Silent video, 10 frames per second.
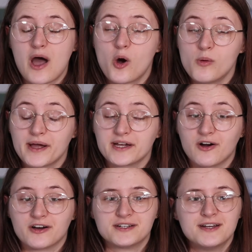Oh my
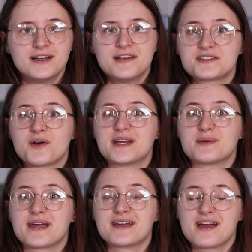god. So
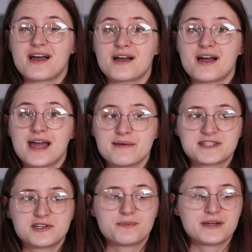anyway, I am
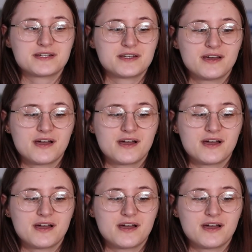stupid.